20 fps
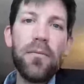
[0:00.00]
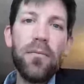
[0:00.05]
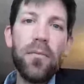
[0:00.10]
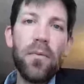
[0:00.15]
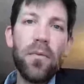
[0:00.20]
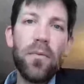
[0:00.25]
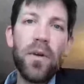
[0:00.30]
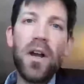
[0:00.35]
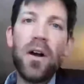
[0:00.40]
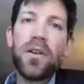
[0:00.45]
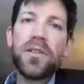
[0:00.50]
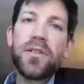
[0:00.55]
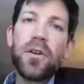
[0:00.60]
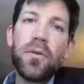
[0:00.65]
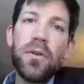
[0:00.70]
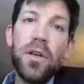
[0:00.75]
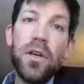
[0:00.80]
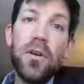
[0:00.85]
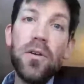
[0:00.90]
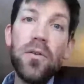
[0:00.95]
we also
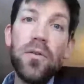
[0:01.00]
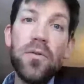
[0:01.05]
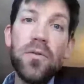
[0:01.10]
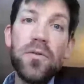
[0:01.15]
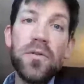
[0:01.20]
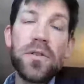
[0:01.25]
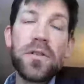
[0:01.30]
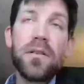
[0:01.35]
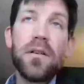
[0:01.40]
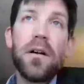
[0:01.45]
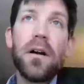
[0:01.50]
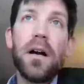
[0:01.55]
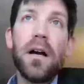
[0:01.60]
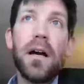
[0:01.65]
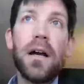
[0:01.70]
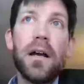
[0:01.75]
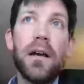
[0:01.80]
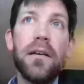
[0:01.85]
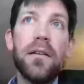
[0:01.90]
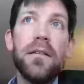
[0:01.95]
use
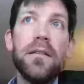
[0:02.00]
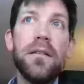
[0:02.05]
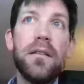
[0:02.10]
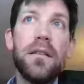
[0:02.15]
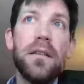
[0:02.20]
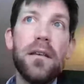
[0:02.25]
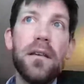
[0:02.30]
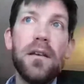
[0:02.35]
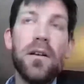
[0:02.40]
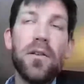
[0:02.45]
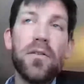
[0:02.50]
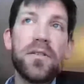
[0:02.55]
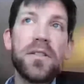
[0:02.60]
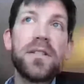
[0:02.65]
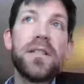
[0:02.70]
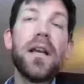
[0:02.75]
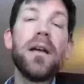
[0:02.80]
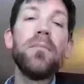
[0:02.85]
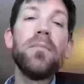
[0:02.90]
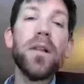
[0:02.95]

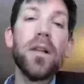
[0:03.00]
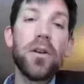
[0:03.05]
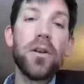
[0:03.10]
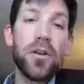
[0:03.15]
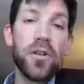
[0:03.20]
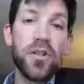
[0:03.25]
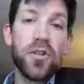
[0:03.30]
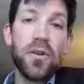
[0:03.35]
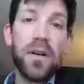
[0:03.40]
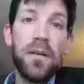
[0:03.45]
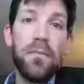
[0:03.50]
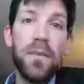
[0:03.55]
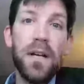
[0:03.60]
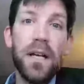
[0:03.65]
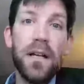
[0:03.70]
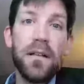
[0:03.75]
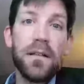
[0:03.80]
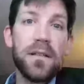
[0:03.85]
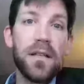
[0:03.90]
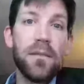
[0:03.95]
similar
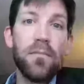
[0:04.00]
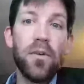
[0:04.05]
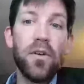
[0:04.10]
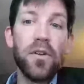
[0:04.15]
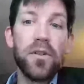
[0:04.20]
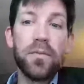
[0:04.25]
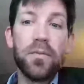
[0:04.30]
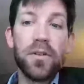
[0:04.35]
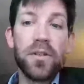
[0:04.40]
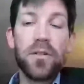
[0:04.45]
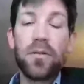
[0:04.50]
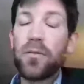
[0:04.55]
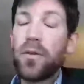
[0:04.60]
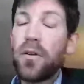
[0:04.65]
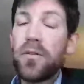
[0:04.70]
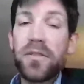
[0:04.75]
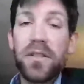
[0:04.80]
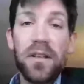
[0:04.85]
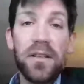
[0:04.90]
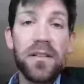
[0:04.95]
treatments in multiple
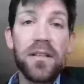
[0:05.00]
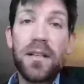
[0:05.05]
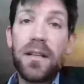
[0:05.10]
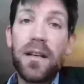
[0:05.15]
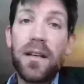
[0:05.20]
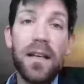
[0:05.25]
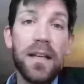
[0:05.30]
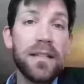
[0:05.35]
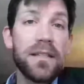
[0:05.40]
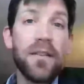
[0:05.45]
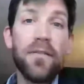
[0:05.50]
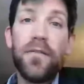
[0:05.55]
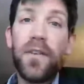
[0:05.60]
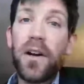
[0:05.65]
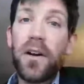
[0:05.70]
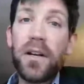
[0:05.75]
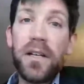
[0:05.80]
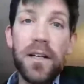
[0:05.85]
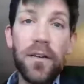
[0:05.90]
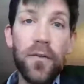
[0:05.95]
sclerosis, and it's a
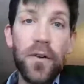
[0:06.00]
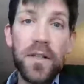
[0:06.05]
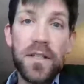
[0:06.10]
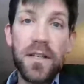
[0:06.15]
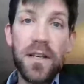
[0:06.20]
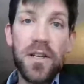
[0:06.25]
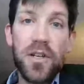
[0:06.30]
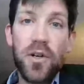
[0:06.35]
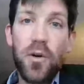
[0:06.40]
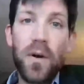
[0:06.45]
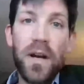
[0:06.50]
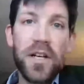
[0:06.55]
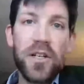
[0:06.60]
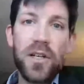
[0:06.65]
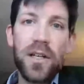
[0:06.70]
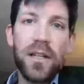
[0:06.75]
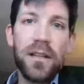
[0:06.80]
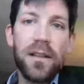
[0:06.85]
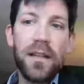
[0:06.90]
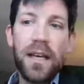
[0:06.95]
very different
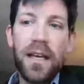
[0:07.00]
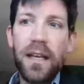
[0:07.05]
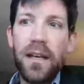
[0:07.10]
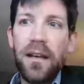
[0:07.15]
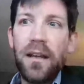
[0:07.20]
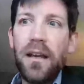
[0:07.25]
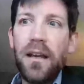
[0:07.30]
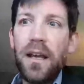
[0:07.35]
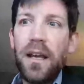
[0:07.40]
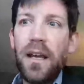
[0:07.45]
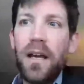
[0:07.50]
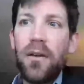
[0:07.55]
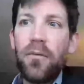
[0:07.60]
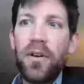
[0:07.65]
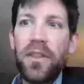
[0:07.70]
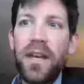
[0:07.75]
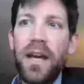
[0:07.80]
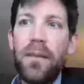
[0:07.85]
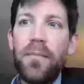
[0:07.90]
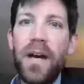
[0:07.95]
situation than
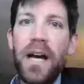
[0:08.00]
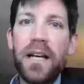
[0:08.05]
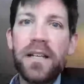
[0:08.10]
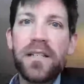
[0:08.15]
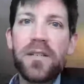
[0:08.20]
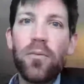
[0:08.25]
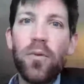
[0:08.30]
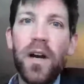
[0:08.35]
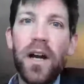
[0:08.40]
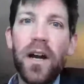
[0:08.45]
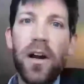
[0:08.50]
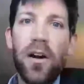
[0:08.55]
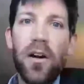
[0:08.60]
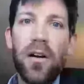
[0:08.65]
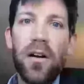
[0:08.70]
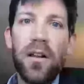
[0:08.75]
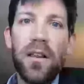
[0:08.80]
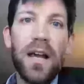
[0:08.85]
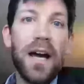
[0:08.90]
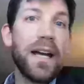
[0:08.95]
with MS,
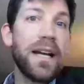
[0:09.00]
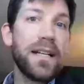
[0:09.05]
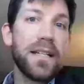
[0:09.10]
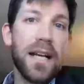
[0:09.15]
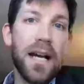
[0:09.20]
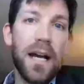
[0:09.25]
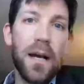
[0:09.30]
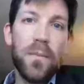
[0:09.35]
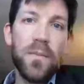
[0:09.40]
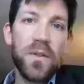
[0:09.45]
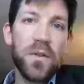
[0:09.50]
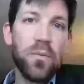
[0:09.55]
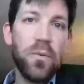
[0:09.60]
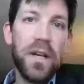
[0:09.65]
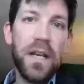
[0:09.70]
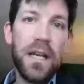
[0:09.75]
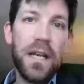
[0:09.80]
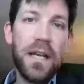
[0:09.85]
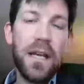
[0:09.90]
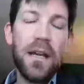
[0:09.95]
where a lot of times
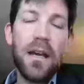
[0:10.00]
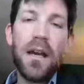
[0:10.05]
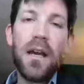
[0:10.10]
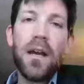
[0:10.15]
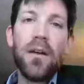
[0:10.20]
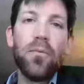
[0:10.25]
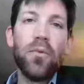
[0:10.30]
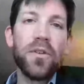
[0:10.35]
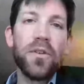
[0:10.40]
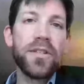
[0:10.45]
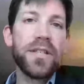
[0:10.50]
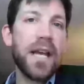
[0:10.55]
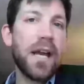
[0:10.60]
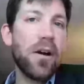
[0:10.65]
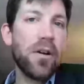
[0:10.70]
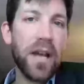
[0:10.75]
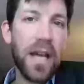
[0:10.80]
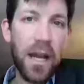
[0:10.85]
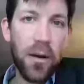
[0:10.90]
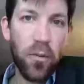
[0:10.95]
we'll say,
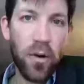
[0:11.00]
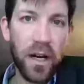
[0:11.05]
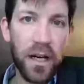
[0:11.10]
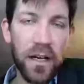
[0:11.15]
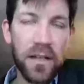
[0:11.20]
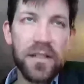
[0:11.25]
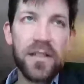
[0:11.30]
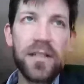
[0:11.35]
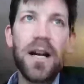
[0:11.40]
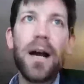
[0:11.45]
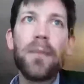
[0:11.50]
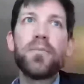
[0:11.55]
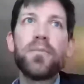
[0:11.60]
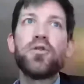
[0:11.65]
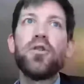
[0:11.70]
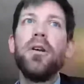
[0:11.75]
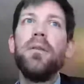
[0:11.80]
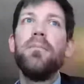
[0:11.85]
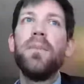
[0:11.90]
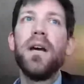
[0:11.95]
okay, we're going to stop
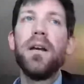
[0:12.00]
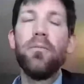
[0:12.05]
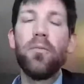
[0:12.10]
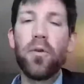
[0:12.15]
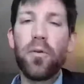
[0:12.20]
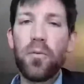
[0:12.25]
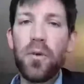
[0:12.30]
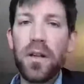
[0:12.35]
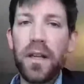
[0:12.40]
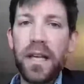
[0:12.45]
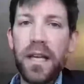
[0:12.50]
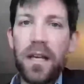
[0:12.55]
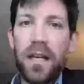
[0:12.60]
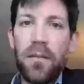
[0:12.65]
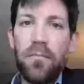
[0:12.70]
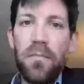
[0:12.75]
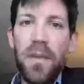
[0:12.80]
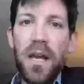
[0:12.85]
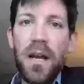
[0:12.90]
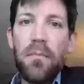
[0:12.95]
treatment. We're really going
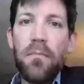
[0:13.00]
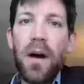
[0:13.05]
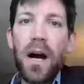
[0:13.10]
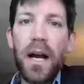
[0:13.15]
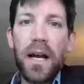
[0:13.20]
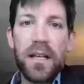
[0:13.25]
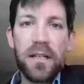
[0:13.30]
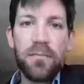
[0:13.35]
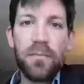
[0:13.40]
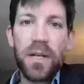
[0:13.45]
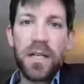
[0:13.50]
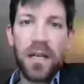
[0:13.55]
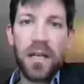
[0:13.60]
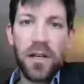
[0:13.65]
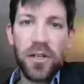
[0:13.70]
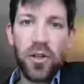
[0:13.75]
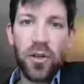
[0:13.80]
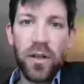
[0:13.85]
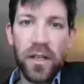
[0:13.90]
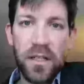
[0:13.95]
to minimize
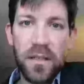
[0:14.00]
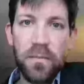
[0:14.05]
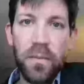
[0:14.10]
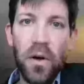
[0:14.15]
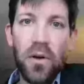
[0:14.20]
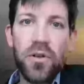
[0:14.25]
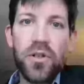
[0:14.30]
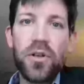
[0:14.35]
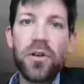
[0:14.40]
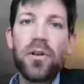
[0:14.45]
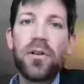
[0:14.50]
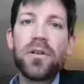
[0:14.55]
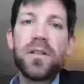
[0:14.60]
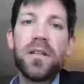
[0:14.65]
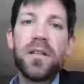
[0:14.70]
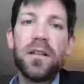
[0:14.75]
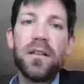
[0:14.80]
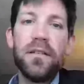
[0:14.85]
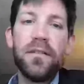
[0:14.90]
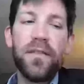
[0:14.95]
potential exposure
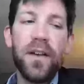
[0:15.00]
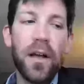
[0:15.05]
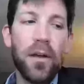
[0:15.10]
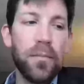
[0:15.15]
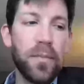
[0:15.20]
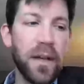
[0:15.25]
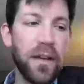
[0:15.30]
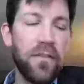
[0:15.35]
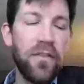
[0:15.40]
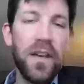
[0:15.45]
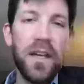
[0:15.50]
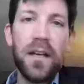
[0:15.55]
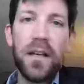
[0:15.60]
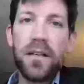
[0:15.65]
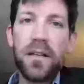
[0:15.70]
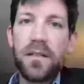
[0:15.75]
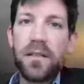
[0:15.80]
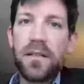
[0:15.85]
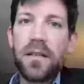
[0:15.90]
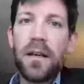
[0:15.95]
to the developing
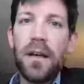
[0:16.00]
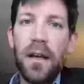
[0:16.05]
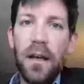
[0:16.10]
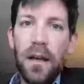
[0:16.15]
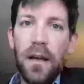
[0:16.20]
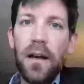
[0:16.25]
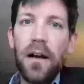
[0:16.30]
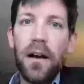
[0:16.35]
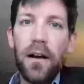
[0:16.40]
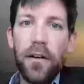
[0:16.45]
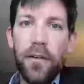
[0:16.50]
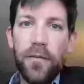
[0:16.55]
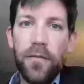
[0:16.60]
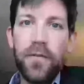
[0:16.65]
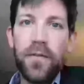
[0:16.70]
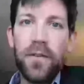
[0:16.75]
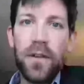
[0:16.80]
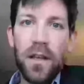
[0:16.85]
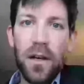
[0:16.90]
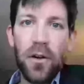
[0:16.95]
fetus of
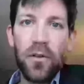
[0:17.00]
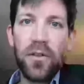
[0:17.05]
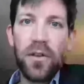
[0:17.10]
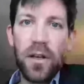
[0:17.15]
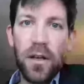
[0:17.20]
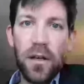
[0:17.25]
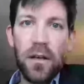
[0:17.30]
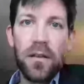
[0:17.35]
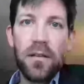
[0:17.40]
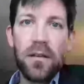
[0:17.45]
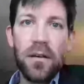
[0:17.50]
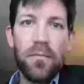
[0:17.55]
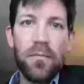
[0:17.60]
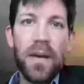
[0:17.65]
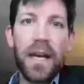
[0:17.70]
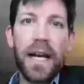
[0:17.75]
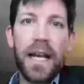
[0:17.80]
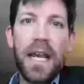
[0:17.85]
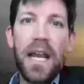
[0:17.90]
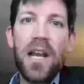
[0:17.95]
the
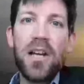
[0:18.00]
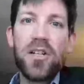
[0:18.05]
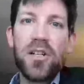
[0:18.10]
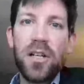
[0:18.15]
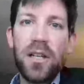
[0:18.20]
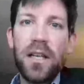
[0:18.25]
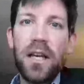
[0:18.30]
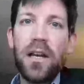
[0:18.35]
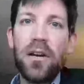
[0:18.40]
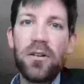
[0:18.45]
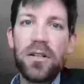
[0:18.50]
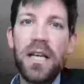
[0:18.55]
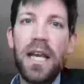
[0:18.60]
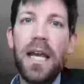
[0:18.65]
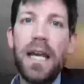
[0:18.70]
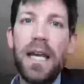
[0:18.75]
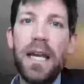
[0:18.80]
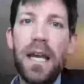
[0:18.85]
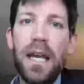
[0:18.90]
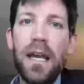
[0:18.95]
medication that you're
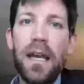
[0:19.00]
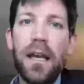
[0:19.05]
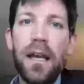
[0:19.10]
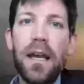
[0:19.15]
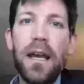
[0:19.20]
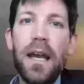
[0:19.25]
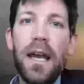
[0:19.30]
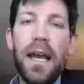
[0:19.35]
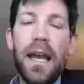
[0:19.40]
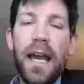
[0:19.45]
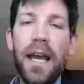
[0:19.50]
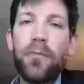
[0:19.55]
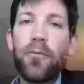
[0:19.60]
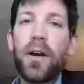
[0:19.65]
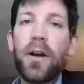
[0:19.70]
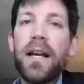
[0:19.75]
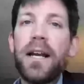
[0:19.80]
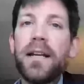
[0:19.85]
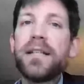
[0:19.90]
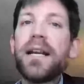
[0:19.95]
taking, and
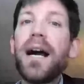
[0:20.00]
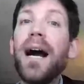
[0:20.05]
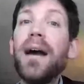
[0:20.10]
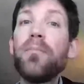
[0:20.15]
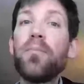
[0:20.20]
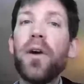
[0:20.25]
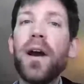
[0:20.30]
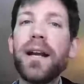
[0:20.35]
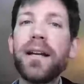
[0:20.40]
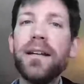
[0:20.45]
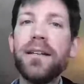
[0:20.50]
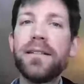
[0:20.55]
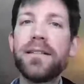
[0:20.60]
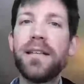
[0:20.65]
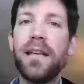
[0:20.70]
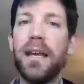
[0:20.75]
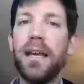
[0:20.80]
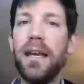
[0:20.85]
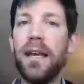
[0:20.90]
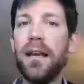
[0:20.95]
we're going to time
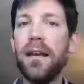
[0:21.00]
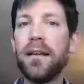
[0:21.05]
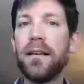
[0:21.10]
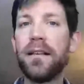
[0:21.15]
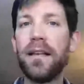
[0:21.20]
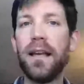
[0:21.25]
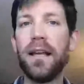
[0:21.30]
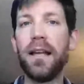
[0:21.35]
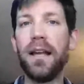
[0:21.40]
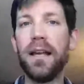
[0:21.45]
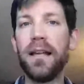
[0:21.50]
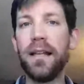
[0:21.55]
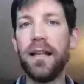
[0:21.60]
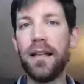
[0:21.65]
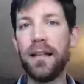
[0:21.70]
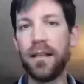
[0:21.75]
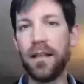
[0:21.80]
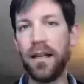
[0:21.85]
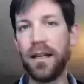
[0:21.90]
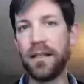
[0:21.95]
pregnancy
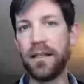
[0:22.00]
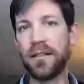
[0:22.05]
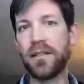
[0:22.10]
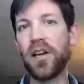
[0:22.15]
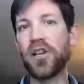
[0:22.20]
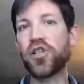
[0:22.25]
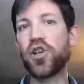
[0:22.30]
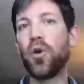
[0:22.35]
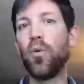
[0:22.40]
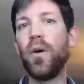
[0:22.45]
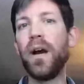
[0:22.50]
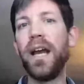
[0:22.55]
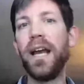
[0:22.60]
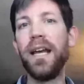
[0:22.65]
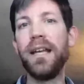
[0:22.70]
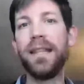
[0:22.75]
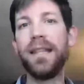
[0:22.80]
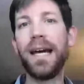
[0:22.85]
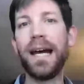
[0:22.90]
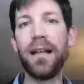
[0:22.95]
in such a
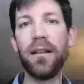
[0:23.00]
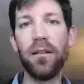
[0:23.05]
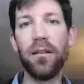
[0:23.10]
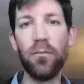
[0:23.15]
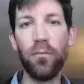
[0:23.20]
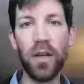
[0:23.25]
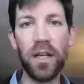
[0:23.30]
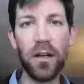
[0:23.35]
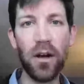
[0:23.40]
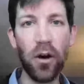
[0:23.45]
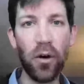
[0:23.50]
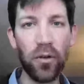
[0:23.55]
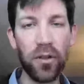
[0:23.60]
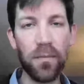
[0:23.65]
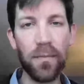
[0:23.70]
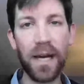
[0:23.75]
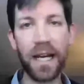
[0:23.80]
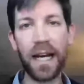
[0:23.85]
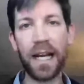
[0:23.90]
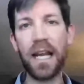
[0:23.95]
way that we know
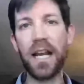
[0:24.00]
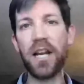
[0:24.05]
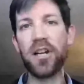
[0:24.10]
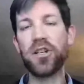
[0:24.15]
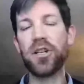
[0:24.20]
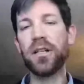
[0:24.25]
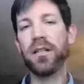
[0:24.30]
the medication's